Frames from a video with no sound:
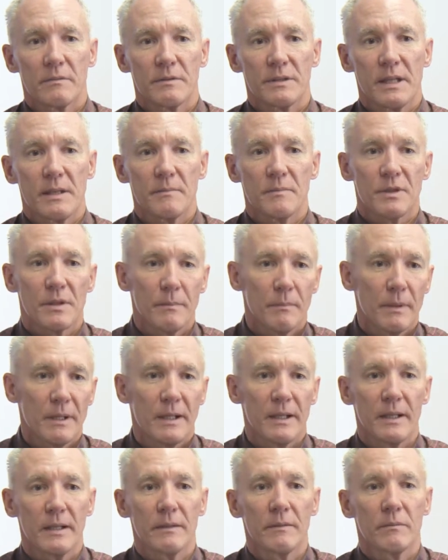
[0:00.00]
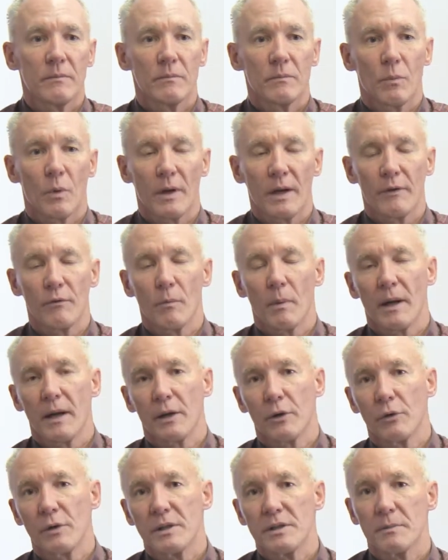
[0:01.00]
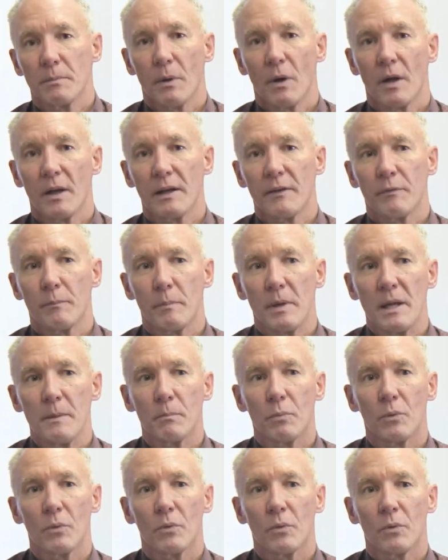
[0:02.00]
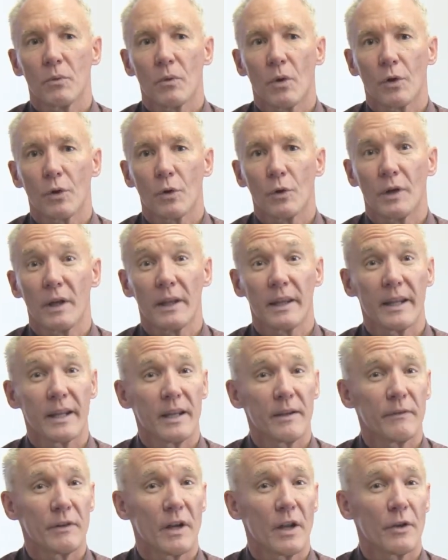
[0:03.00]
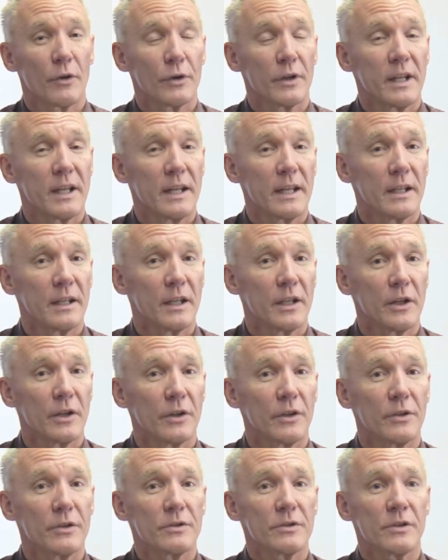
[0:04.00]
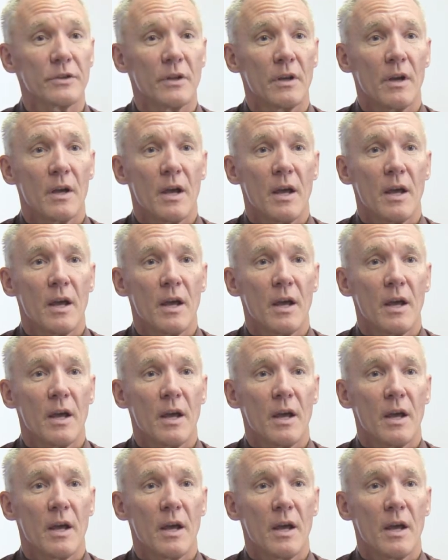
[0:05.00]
seems to be what everybody agrees upon, if people are going to live another 10 years,